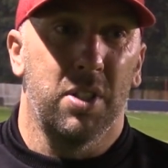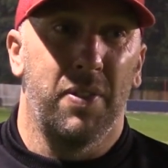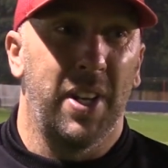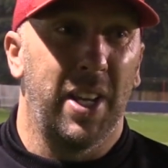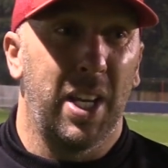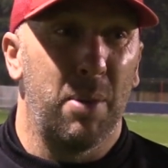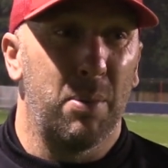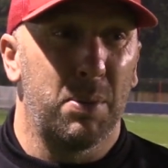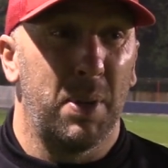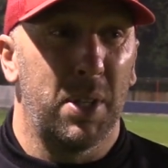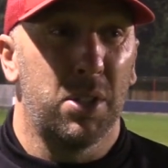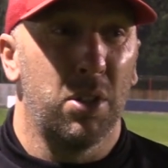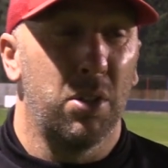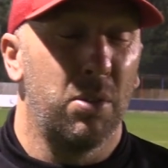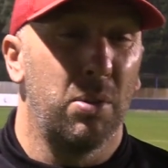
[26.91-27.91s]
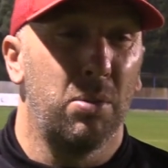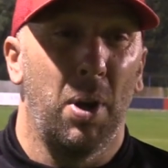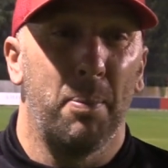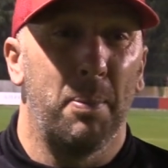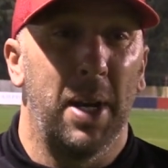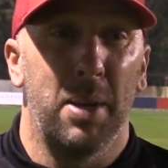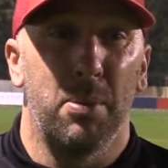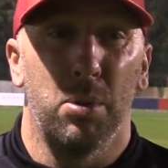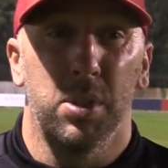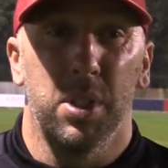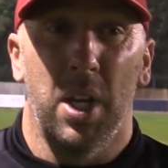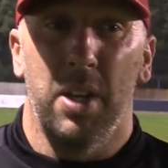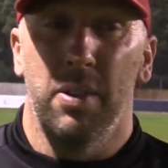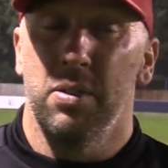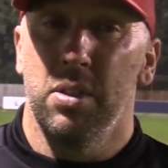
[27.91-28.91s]
I think the keeper's made two unbelievable
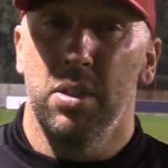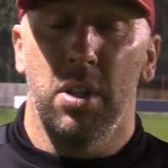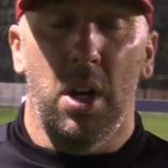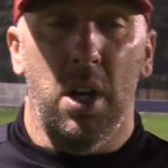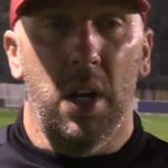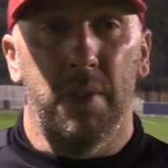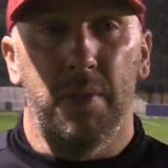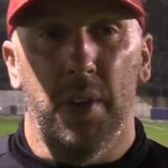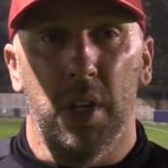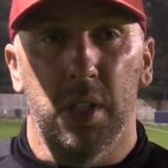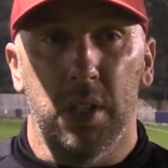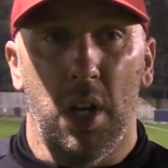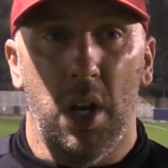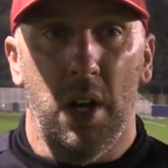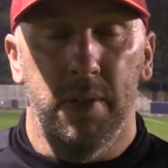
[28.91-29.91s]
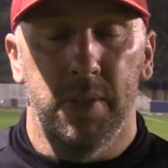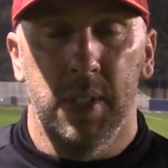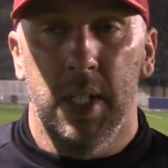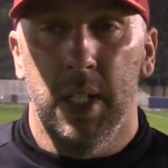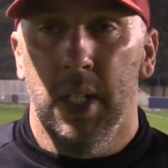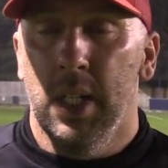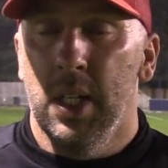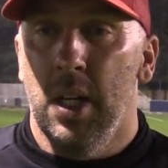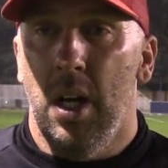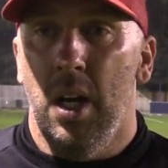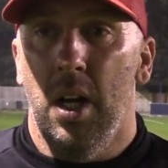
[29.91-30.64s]
saves uh, first half.